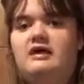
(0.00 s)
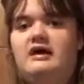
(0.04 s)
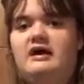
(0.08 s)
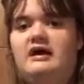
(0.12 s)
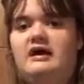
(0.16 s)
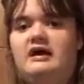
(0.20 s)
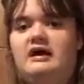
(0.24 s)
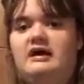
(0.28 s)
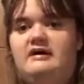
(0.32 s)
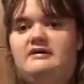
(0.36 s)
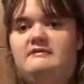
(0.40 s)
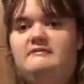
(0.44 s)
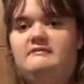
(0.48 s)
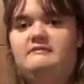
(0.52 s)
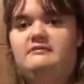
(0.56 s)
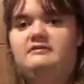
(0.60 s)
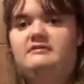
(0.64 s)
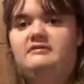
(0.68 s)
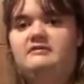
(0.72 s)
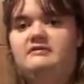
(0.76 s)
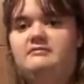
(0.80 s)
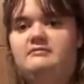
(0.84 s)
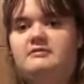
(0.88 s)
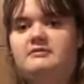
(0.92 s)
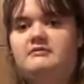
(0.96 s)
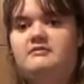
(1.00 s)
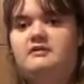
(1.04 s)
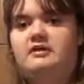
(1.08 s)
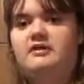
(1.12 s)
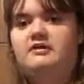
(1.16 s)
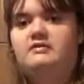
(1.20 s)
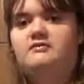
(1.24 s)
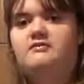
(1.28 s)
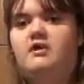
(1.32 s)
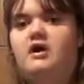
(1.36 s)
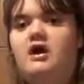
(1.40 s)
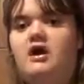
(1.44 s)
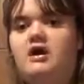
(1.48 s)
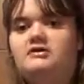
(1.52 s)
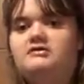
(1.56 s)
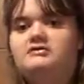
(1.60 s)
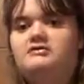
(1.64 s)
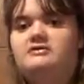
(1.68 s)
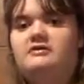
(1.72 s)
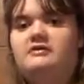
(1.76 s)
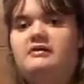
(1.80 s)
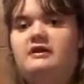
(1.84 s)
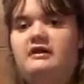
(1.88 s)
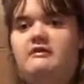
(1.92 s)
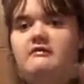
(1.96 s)
that I've just been wanting to watch,
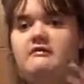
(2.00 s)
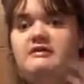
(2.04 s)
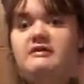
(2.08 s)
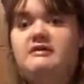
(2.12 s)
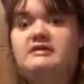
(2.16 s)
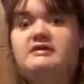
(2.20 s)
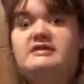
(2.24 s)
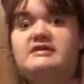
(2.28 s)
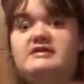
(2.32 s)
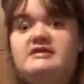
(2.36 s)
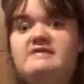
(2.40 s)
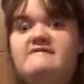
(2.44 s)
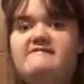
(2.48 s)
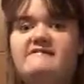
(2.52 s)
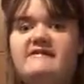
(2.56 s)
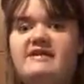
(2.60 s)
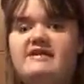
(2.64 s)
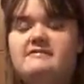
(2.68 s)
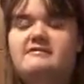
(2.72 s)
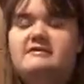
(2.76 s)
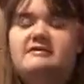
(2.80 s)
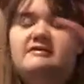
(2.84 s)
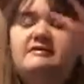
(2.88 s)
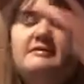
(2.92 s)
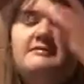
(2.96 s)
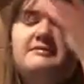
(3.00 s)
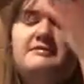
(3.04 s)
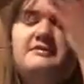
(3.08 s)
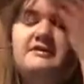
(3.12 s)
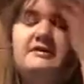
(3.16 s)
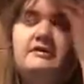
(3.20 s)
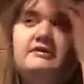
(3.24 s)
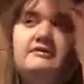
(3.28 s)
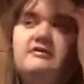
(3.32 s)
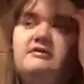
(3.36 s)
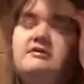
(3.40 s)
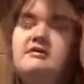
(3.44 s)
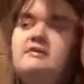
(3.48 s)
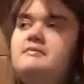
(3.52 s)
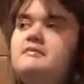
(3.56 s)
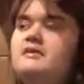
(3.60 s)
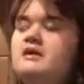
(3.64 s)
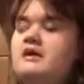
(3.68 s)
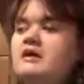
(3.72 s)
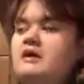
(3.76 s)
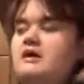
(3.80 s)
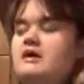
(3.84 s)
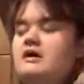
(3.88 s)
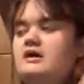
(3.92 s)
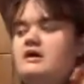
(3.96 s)
or it's one of the famous episodes.
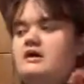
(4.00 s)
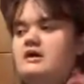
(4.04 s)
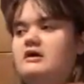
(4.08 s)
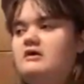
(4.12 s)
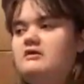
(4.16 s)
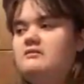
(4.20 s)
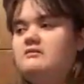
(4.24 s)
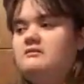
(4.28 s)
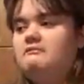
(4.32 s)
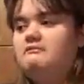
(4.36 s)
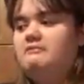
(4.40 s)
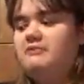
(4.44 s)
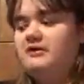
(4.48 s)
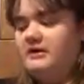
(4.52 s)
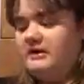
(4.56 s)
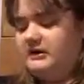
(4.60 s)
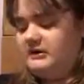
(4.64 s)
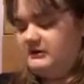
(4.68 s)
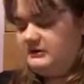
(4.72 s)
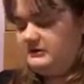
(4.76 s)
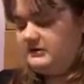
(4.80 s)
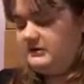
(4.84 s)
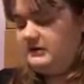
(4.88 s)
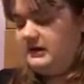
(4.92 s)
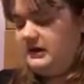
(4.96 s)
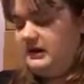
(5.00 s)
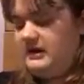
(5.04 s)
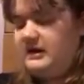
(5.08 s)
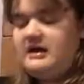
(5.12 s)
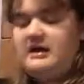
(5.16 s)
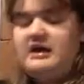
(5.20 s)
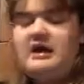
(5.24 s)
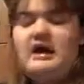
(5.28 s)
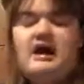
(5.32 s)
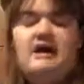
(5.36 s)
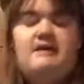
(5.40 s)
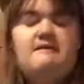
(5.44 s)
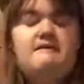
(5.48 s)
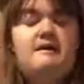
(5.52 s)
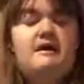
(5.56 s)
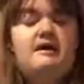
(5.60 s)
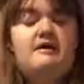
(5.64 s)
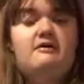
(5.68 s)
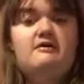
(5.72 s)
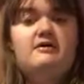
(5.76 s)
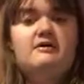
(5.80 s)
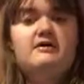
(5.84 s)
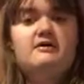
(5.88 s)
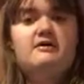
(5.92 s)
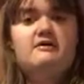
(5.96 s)
But today I am
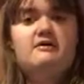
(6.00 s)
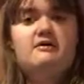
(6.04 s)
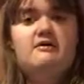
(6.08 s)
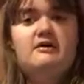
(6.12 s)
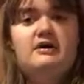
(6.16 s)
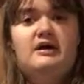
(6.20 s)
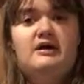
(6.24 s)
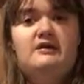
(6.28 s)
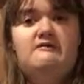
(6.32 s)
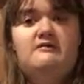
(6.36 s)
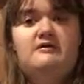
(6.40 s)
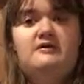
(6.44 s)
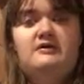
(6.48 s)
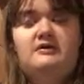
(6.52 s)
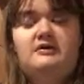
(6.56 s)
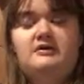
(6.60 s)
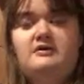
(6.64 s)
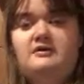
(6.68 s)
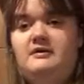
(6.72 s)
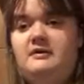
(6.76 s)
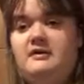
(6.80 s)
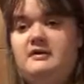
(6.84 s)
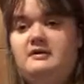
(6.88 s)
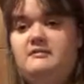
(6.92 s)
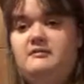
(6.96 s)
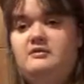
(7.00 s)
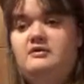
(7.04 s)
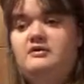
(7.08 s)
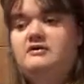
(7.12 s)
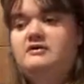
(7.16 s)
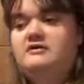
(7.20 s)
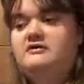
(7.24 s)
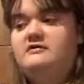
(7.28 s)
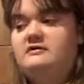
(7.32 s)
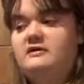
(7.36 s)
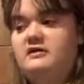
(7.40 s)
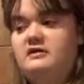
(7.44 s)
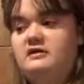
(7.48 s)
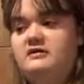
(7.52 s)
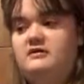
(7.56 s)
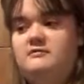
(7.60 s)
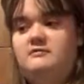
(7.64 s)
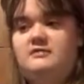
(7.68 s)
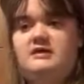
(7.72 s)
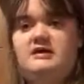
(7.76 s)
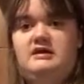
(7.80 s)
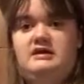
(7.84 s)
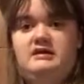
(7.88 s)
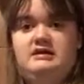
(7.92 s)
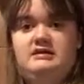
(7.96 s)
not going to go out of order. I am going to start at the
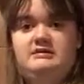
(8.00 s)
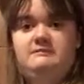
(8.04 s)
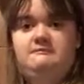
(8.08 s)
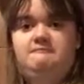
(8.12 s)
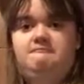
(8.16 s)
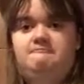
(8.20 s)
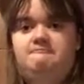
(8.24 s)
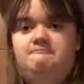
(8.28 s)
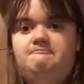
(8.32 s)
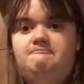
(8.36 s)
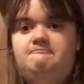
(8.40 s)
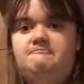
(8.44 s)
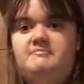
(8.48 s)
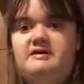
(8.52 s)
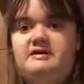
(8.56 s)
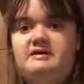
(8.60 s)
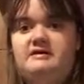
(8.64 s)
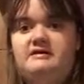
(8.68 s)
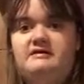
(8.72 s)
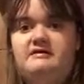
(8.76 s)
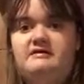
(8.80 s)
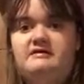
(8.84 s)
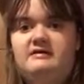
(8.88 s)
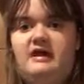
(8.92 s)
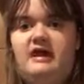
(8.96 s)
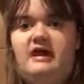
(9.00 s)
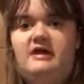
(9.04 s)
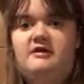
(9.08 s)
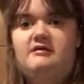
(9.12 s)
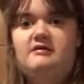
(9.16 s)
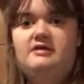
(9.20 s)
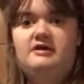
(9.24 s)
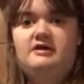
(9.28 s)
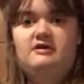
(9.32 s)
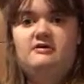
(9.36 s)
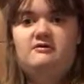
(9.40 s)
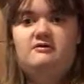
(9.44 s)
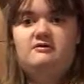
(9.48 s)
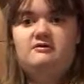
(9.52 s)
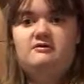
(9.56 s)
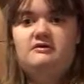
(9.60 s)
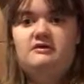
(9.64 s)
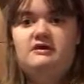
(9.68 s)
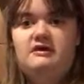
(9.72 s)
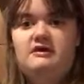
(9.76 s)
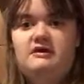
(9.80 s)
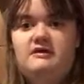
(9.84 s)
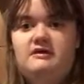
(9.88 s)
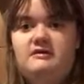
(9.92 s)
beginning because I own